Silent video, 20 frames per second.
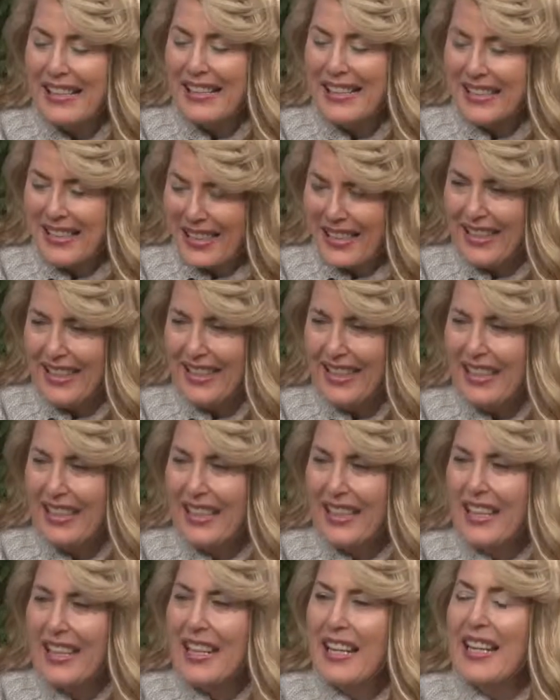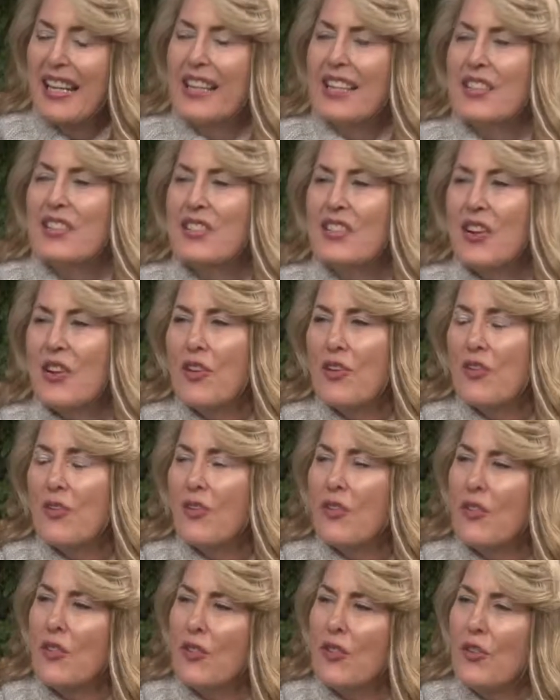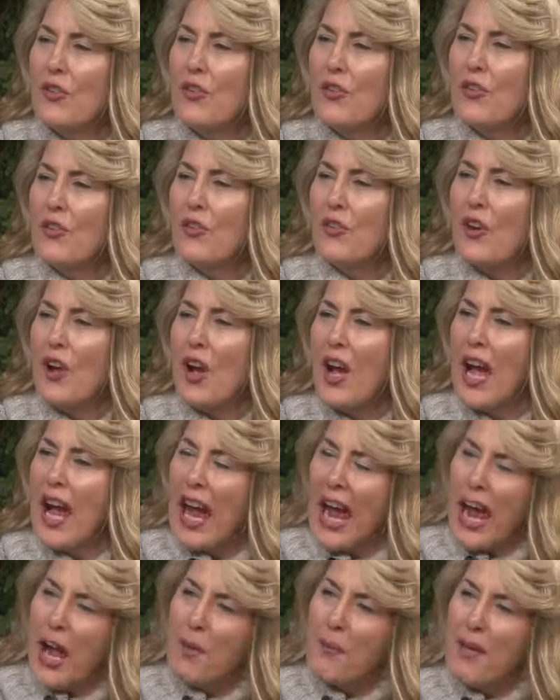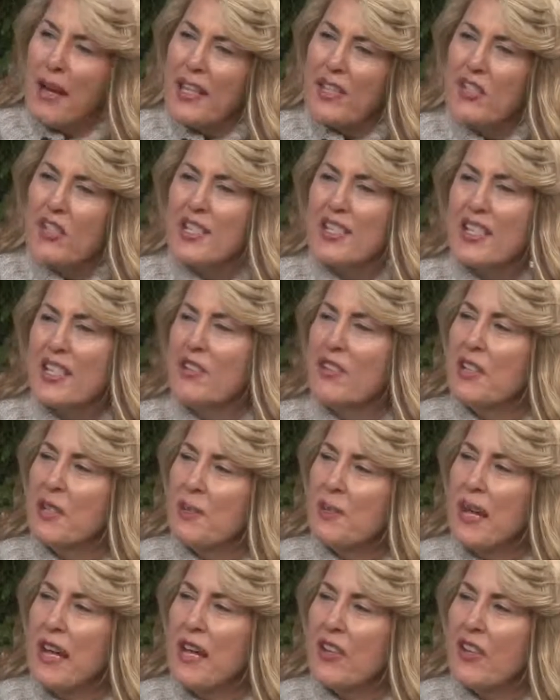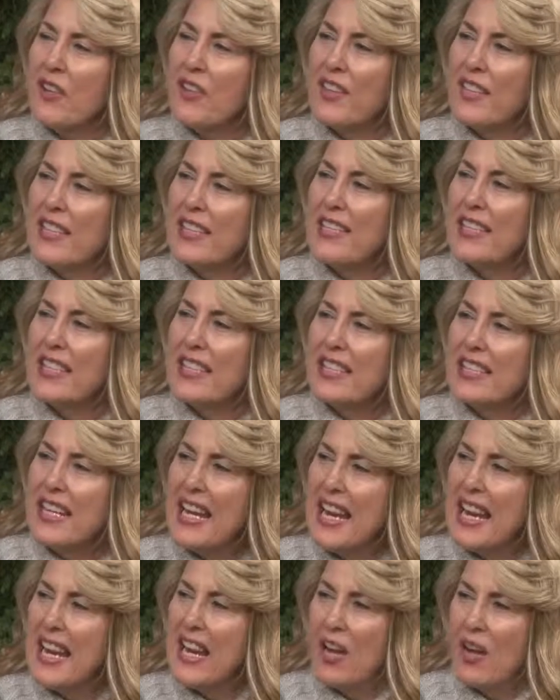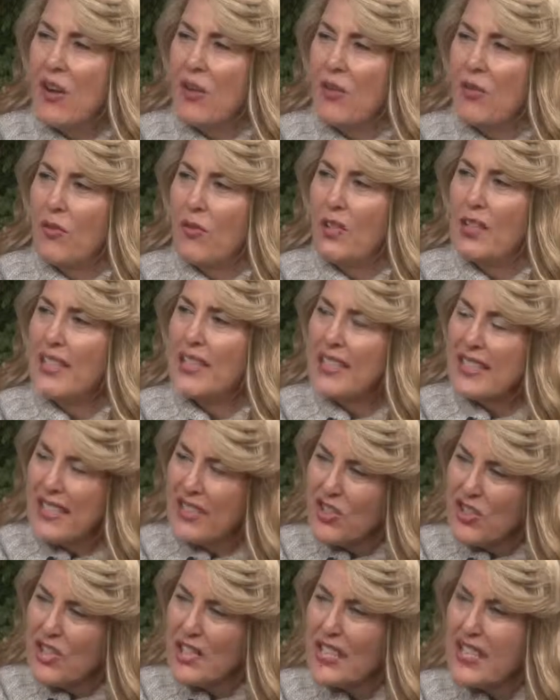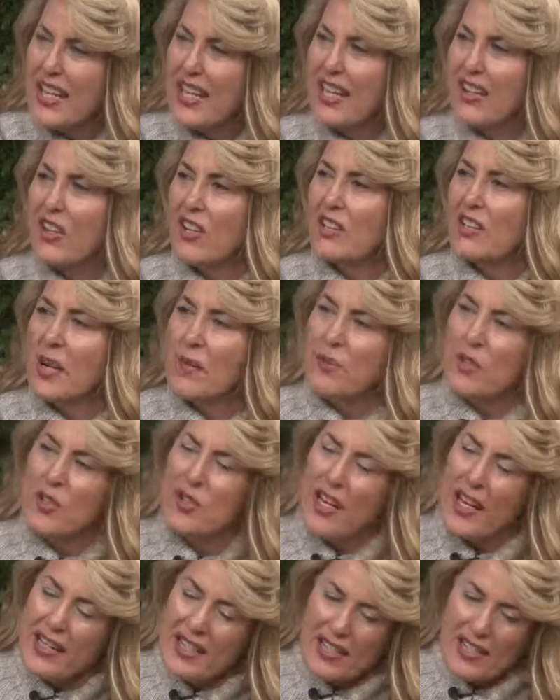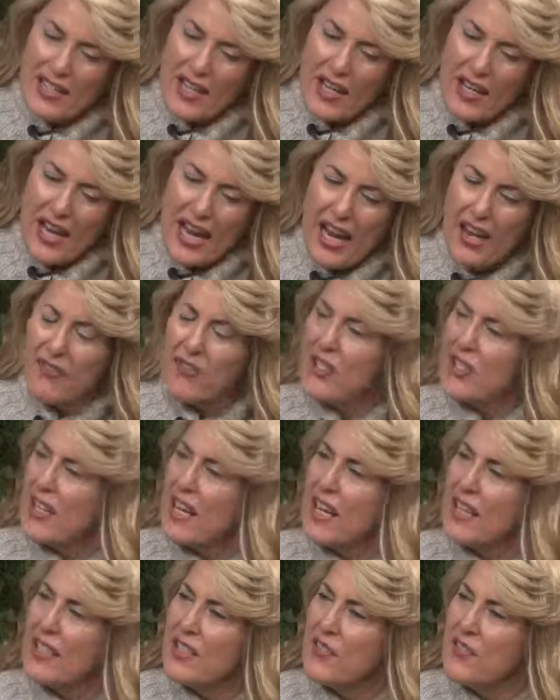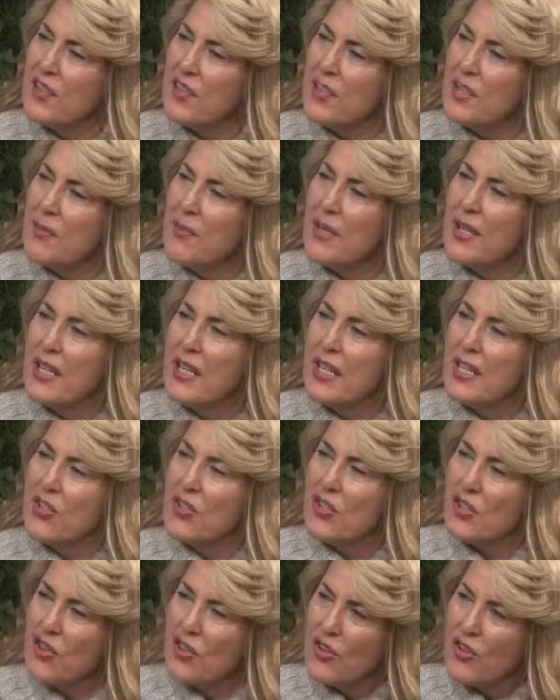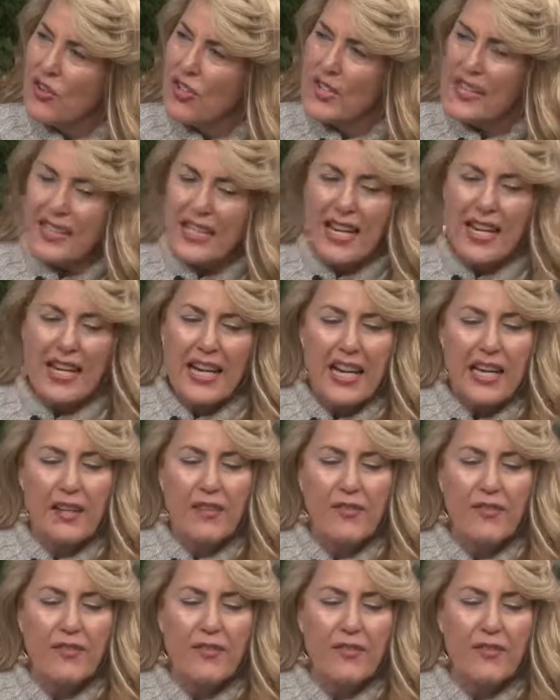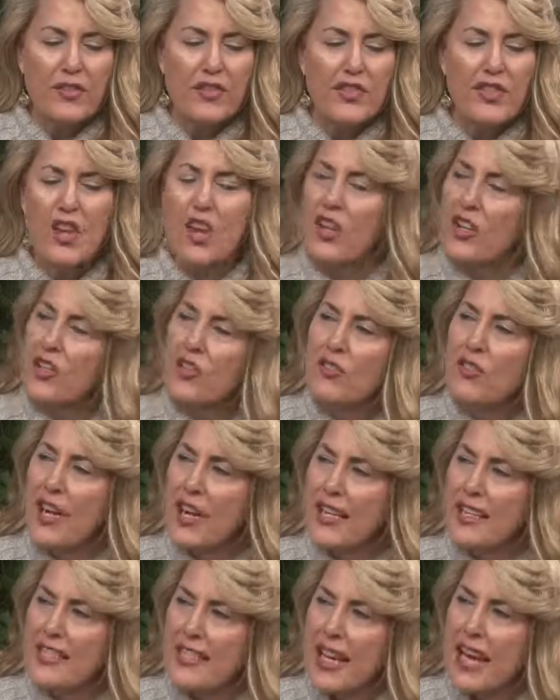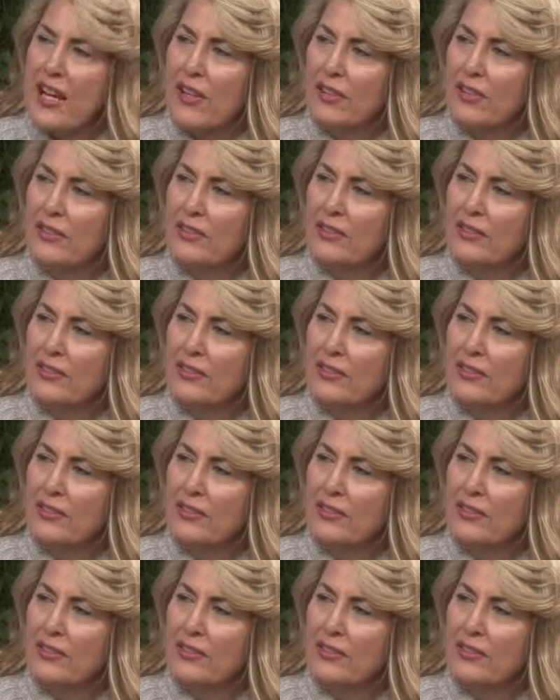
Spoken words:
see. So how am I just hearing about all this now? Does it just take a long time? Do you guys advertise very much? Or, because I kind of sought you guys out.